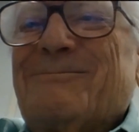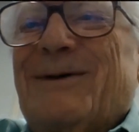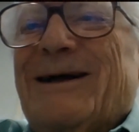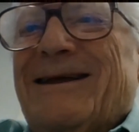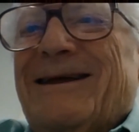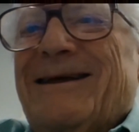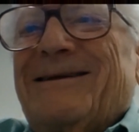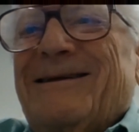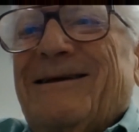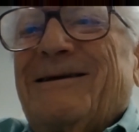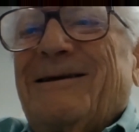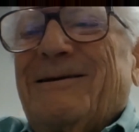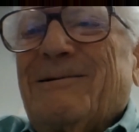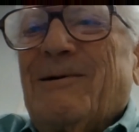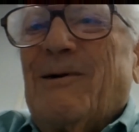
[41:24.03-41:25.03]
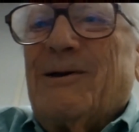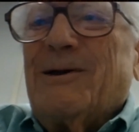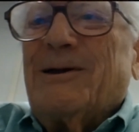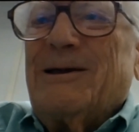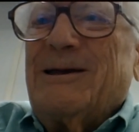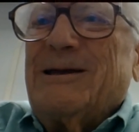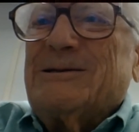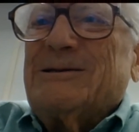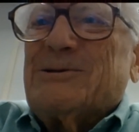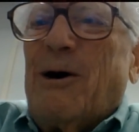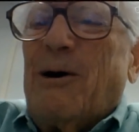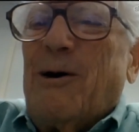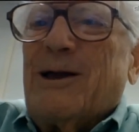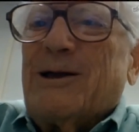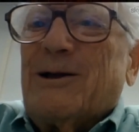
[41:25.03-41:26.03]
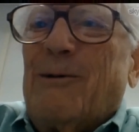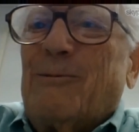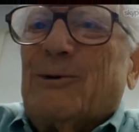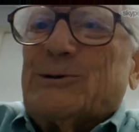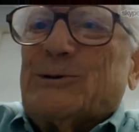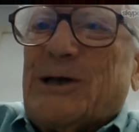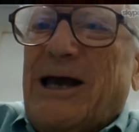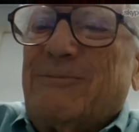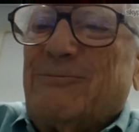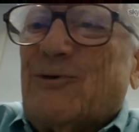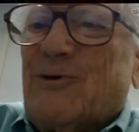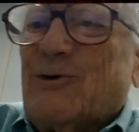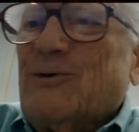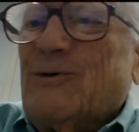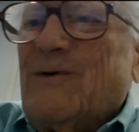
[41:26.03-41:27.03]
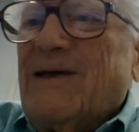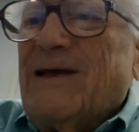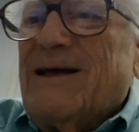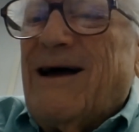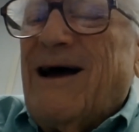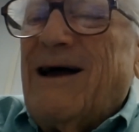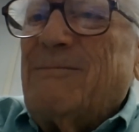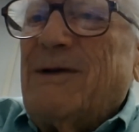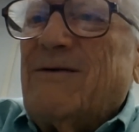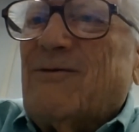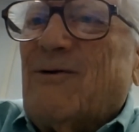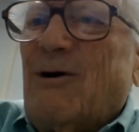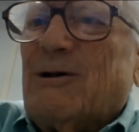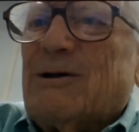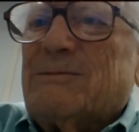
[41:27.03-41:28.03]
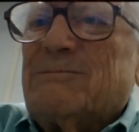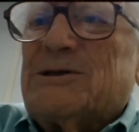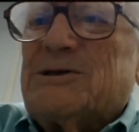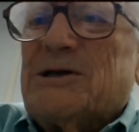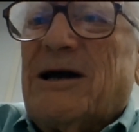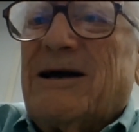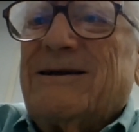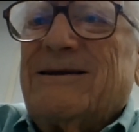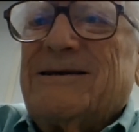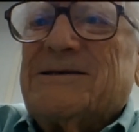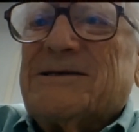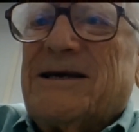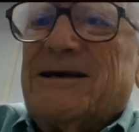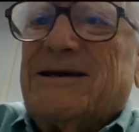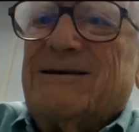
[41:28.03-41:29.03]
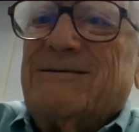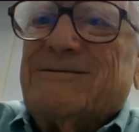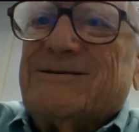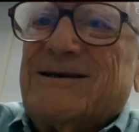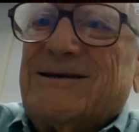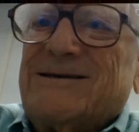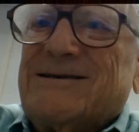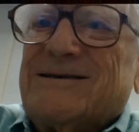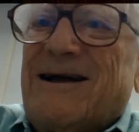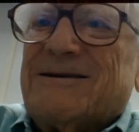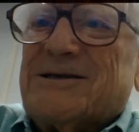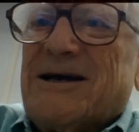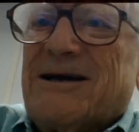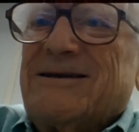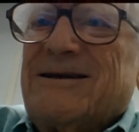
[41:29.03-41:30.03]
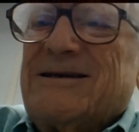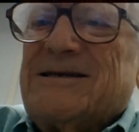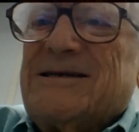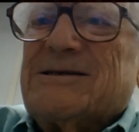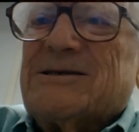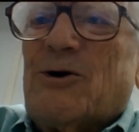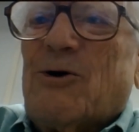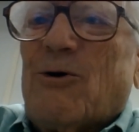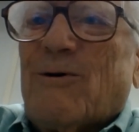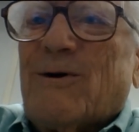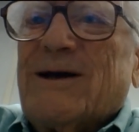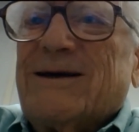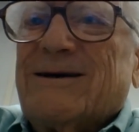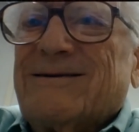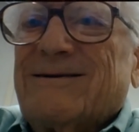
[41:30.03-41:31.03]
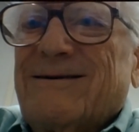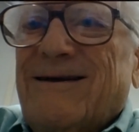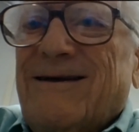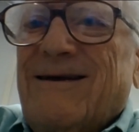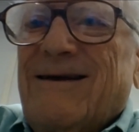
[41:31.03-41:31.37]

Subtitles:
but it almost came true. I may have called him a Chinese kid. He's not Chinese. He's Korean.